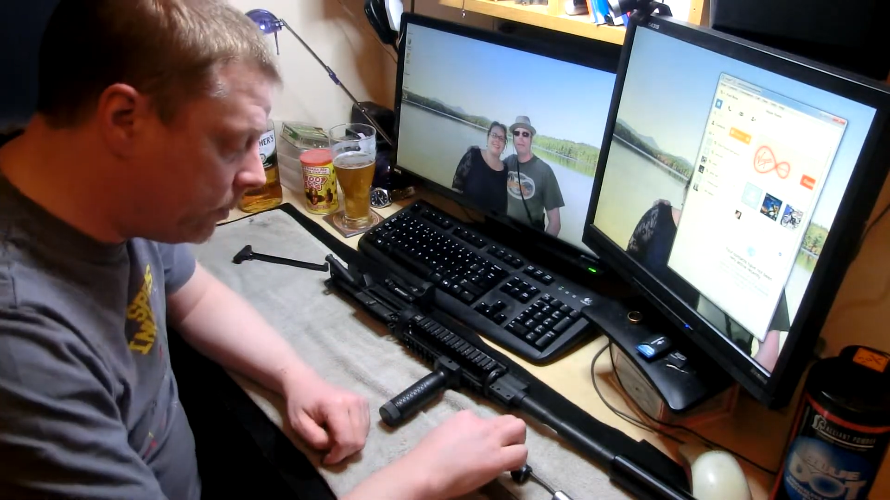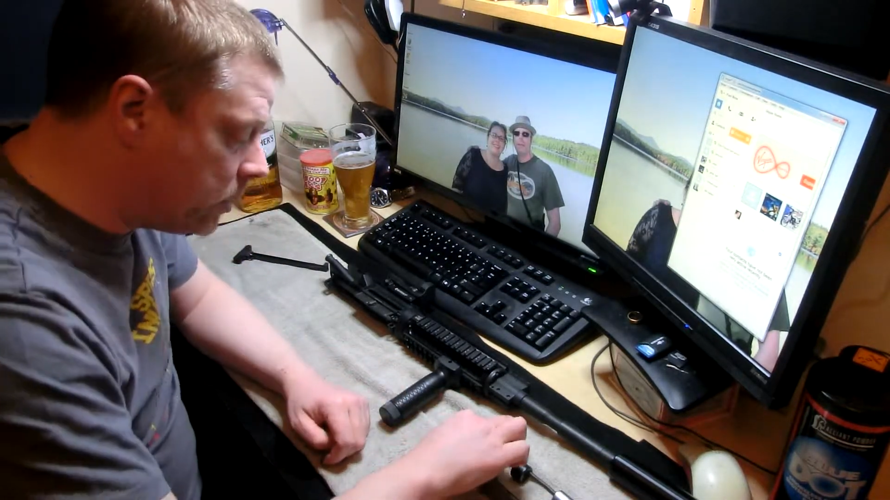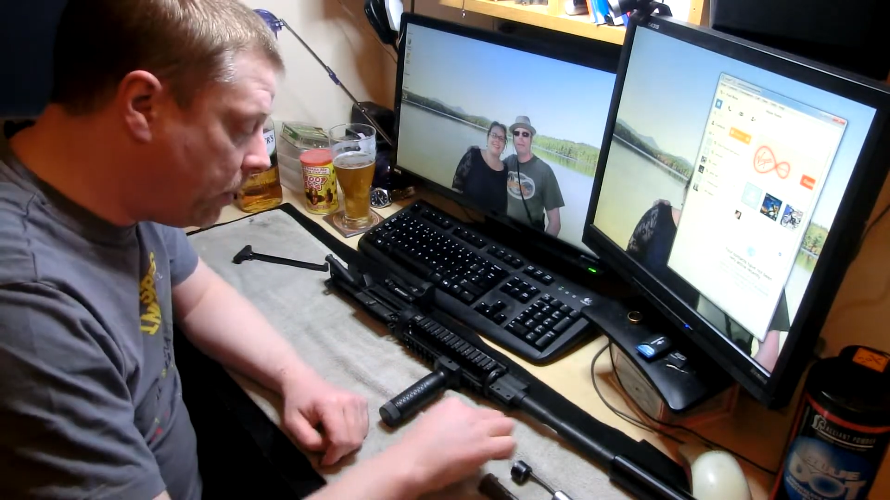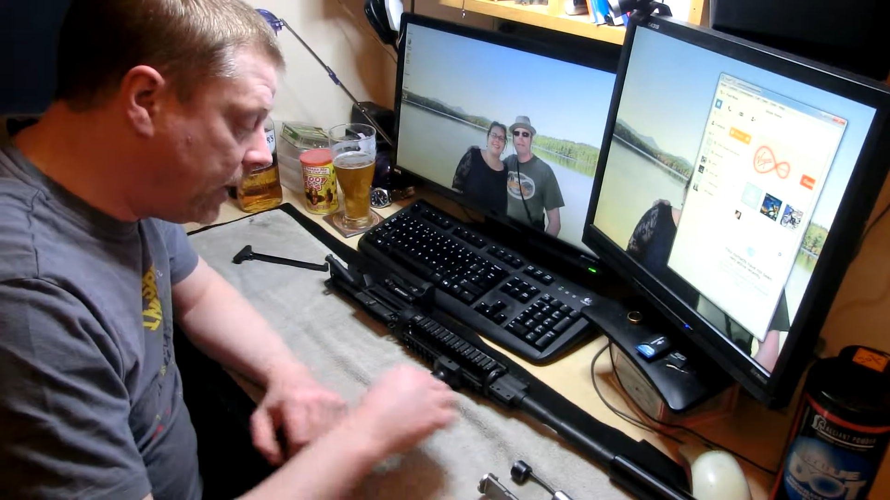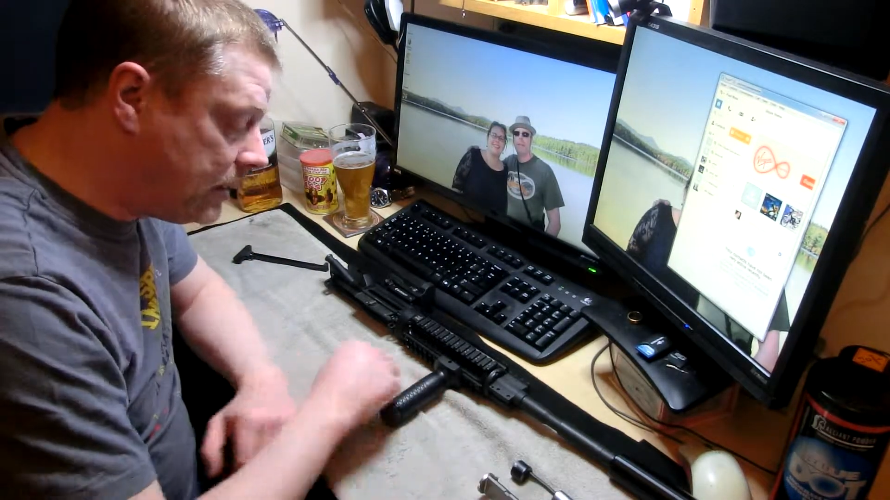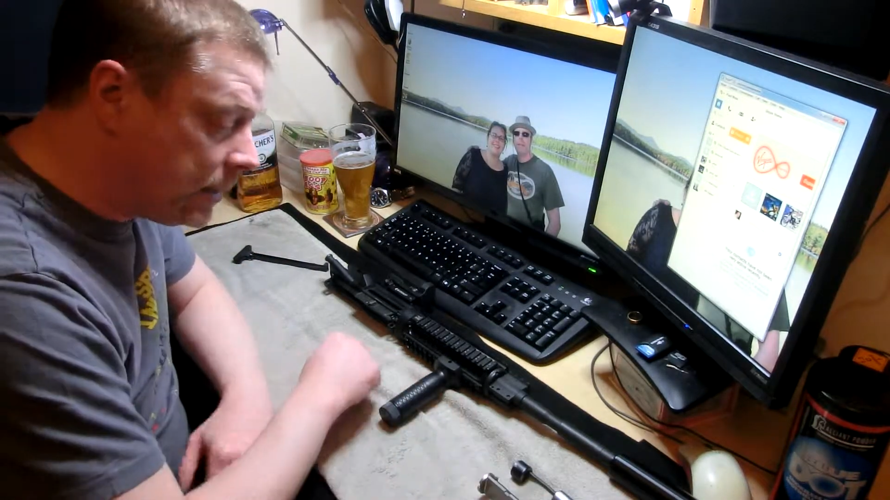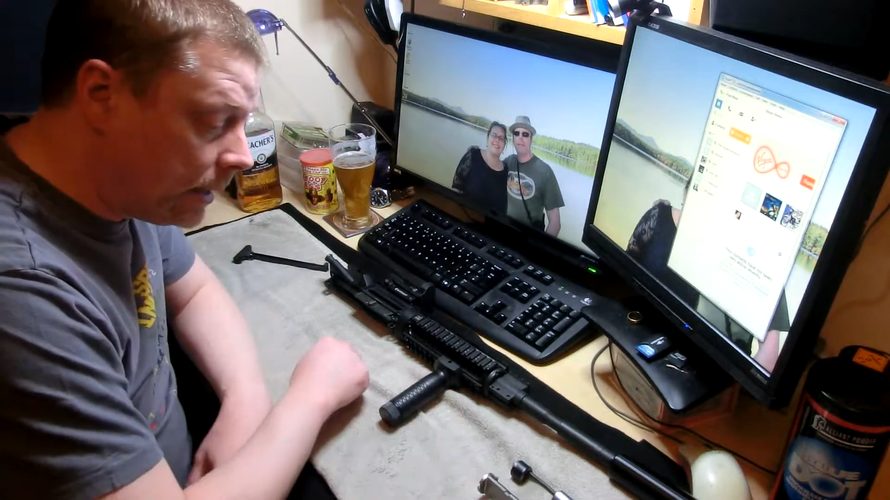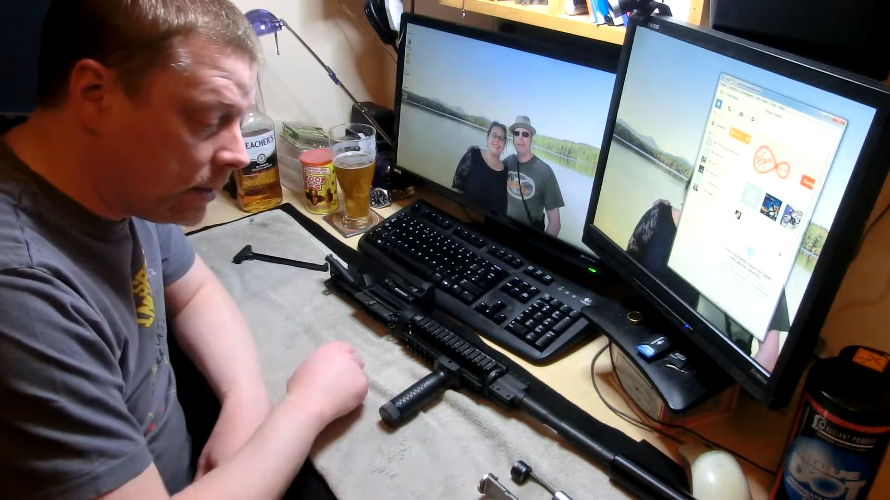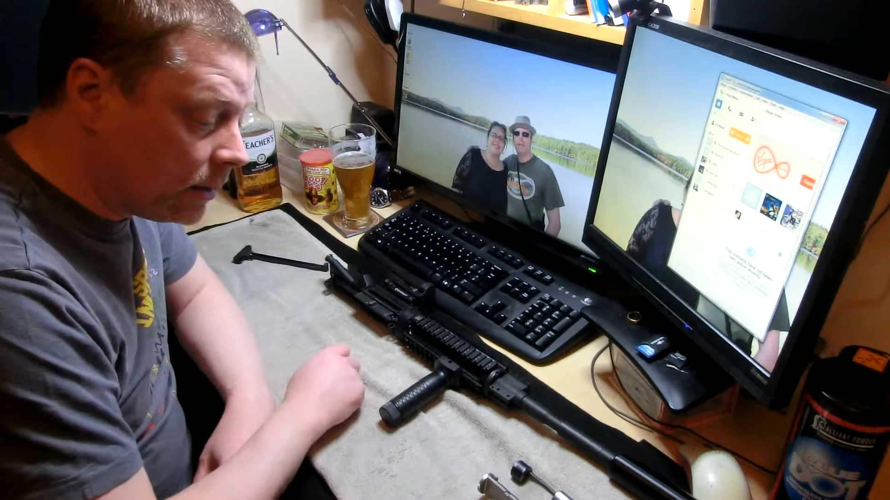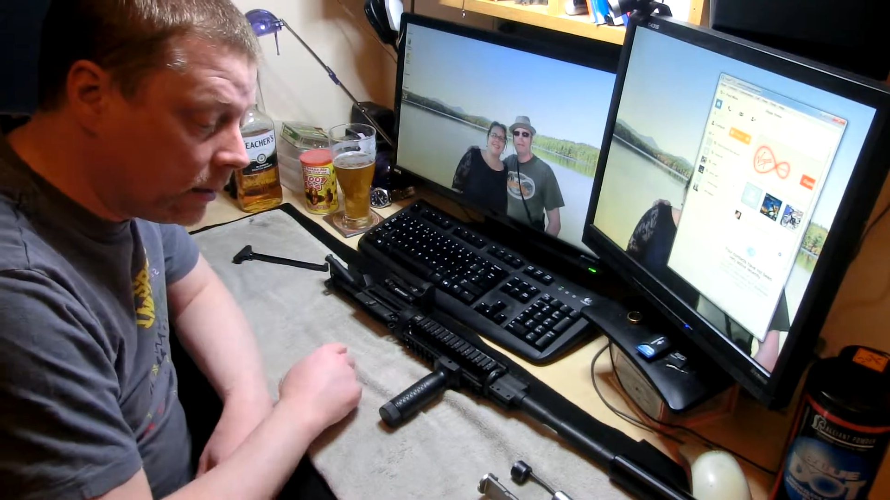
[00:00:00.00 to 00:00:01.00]
a Spikes
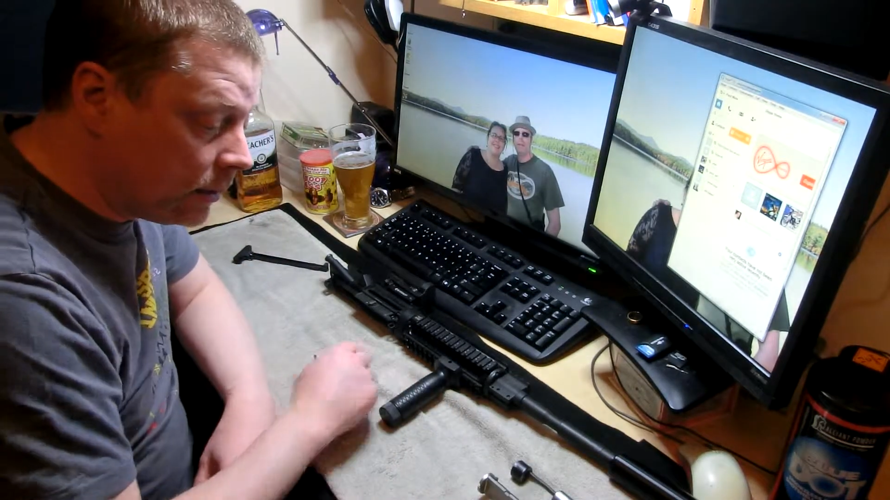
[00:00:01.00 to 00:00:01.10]
Tactical.